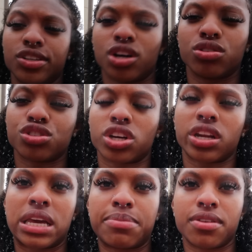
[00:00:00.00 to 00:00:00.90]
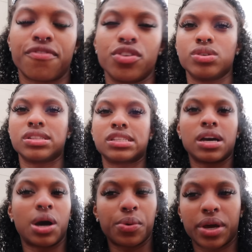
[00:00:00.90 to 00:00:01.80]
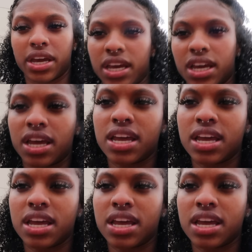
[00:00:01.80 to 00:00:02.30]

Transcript: You know, just trying to keep the fluids going.